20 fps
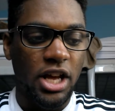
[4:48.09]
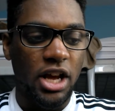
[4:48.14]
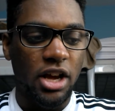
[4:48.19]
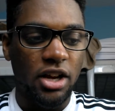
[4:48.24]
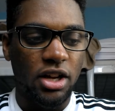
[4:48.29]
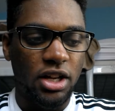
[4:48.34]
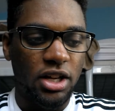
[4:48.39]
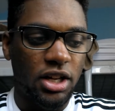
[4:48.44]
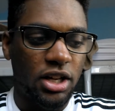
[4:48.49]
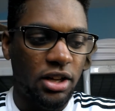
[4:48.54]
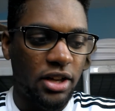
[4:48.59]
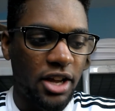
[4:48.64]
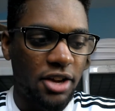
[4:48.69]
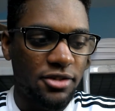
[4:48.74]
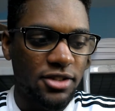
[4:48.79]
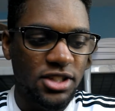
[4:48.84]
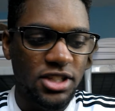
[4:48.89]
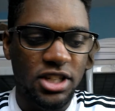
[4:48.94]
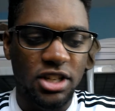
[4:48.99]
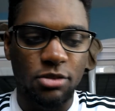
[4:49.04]
at
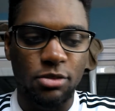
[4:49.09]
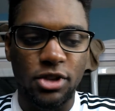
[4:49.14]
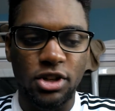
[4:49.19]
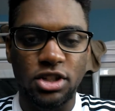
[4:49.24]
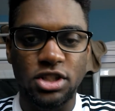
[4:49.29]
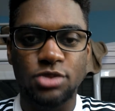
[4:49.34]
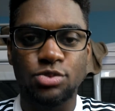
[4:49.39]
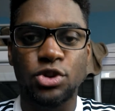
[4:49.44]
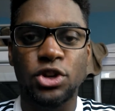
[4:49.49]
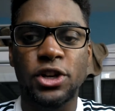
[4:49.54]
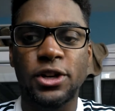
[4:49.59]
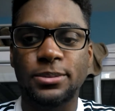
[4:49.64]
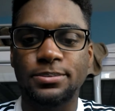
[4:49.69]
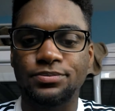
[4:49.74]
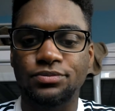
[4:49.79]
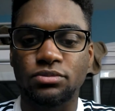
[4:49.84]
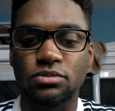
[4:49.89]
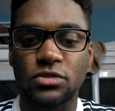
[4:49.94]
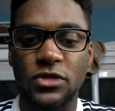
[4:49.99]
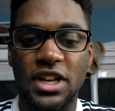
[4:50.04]
Middlesbrough.
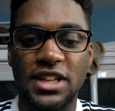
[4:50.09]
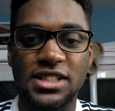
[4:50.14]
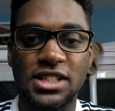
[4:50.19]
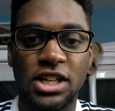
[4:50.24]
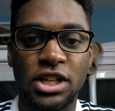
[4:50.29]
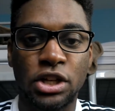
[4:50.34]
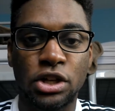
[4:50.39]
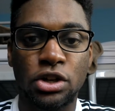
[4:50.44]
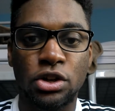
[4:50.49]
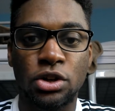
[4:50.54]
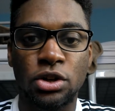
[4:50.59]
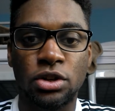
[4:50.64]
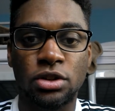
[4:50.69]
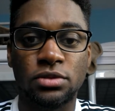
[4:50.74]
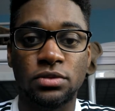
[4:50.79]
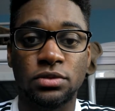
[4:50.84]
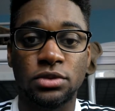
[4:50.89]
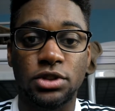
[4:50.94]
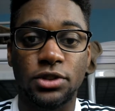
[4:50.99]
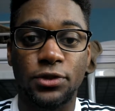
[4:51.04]
I saw
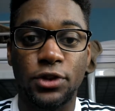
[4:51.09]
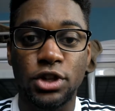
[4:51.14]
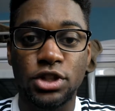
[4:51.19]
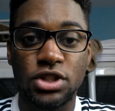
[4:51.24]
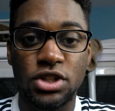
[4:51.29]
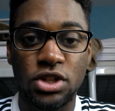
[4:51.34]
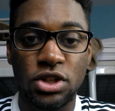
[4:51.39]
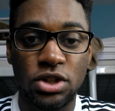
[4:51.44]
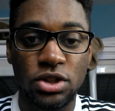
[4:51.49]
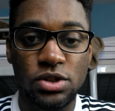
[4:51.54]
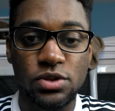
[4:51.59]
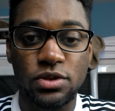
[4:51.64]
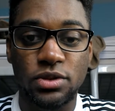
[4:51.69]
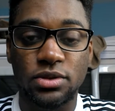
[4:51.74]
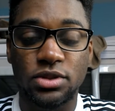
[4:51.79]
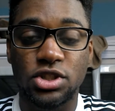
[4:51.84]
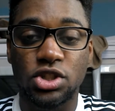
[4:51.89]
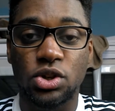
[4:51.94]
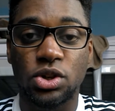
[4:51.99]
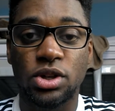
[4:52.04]
the first goal
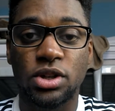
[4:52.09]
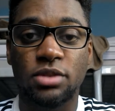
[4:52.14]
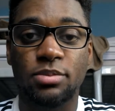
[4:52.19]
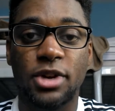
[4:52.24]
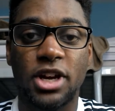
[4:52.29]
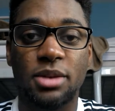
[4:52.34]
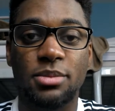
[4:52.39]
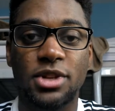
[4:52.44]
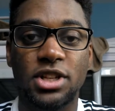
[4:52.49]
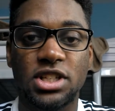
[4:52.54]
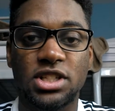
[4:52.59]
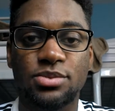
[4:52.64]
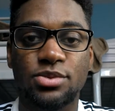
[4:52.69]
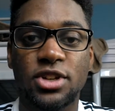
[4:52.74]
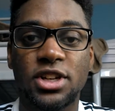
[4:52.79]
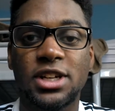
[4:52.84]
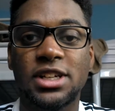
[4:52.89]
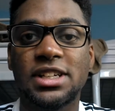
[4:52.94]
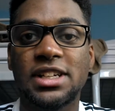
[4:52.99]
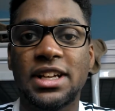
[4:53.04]
scored by
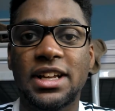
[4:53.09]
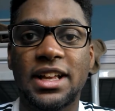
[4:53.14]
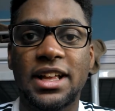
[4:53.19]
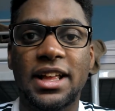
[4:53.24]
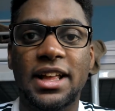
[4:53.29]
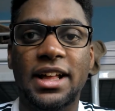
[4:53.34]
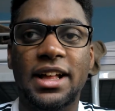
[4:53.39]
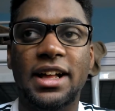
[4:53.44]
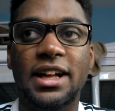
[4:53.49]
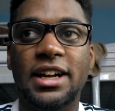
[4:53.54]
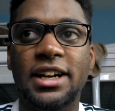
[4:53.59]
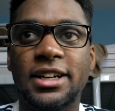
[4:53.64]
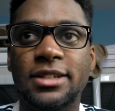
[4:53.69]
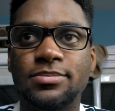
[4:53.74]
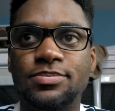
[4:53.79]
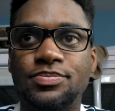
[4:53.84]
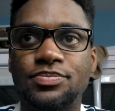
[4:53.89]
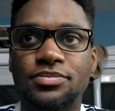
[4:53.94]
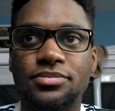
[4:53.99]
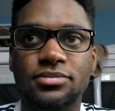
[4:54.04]
Middlesbrough.
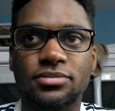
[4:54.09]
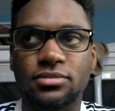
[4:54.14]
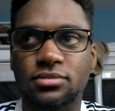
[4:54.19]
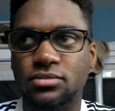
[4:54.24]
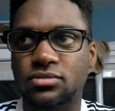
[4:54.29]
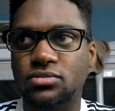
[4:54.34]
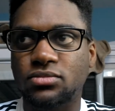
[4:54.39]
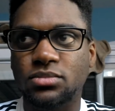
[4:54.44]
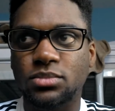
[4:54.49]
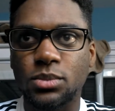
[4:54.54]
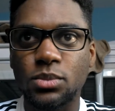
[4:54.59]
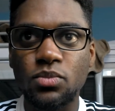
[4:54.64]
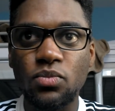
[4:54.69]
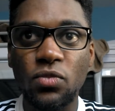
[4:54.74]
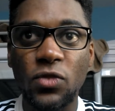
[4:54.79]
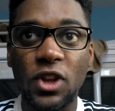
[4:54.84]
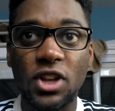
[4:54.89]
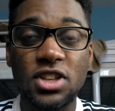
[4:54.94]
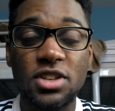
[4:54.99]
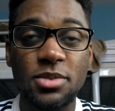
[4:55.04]

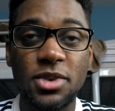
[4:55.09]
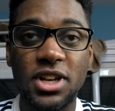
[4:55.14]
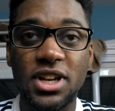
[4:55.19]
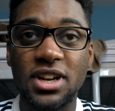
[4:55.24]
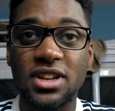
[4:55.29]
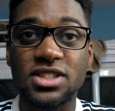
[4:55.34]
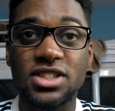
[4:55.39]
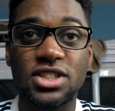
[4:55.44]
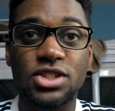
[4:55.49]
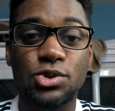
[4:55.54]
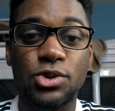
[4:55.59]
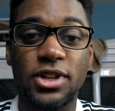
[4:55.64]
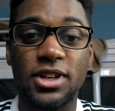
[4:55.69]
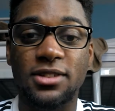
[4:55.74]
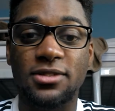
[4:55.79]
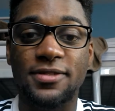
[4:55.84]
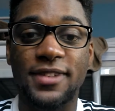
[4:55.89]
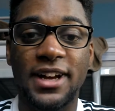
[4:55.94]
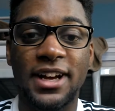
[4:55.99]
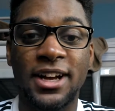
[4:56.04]
To me, that was a straight up
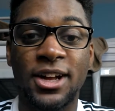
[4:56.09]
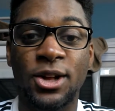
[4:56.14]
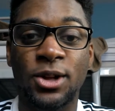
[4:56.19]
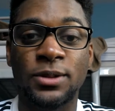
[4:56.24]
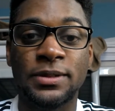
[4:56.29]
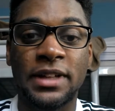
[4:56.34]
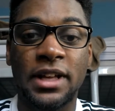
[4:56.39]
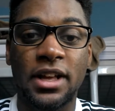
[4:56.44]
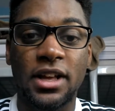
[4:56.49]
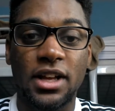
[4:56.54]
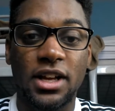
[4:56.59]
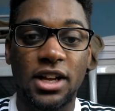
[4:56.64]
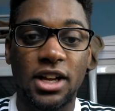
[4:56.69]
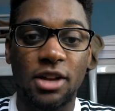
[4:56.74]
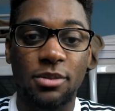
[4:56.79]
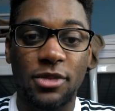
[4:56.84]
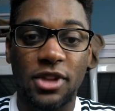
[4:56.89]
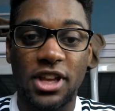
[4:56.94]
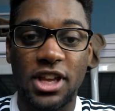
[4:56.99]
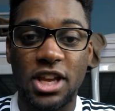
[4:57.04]
foul.
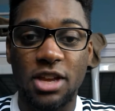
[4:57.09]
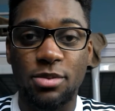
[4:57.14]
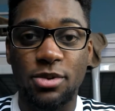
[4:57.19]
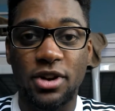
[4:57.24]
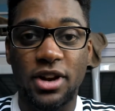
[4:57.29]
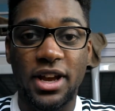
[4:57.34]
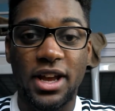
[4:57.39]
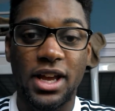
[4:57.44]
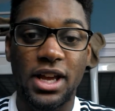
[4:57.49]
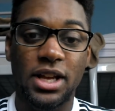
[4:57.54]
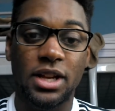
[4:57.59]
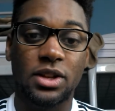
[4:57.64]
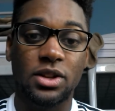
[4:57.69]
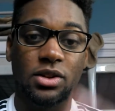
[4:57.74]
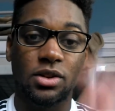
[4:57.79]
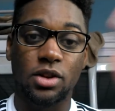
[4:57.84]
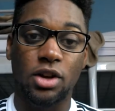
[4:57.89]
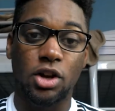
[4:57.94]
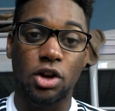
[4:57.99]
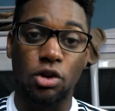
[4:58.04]
The keeper had
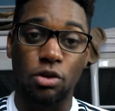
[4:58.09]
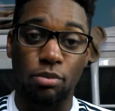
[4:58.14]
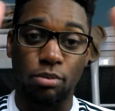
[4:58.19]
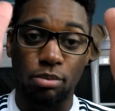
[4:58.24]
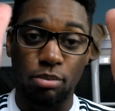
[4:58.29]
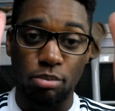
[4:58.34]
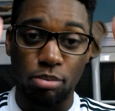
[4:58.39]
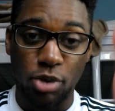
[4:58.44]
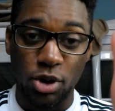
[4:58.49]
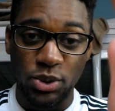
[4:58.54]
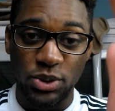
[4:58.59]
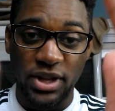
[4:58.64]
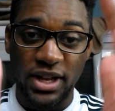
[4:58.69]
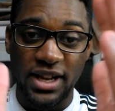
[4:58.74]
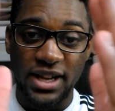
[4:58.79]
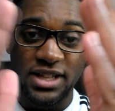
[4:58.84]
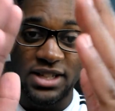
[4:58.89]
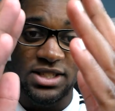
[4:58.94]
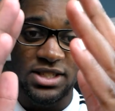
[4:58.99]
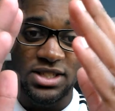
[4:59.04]
both
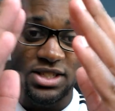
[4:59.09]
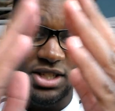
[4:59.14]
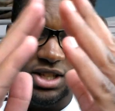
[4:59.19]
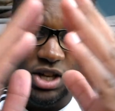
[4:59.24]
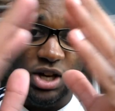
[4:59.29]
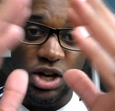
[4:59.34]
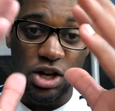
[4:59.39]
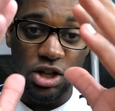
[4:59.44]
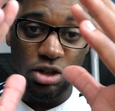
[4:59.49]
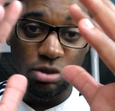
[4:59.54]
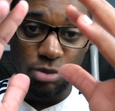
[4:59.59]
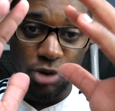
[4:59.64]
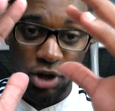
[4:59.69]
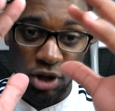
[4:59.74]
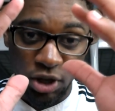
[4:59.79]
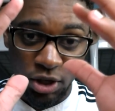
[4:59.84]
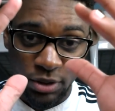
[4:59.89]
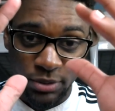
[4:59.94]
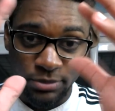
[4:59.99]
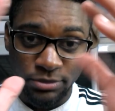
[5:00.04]
hands on the
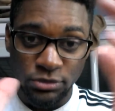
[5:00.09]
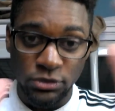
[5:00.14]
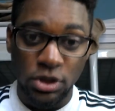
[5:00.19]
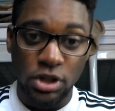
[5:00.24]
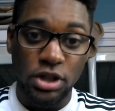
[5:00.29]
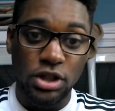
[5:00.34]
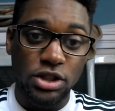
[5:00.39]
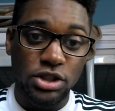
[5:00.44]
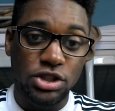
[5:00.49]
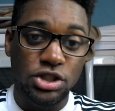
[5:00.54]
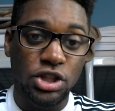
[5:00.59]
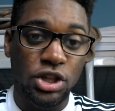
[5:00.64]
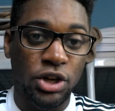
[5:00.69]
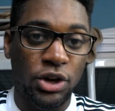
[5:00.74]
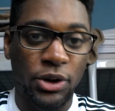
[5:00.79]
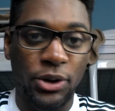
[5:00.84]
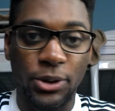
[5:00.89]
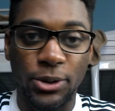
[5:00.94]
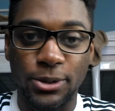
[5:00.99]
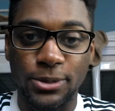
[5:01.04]
ball,
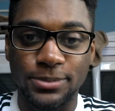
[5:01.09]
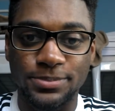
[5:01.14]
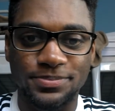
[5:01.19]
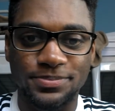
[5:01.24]
so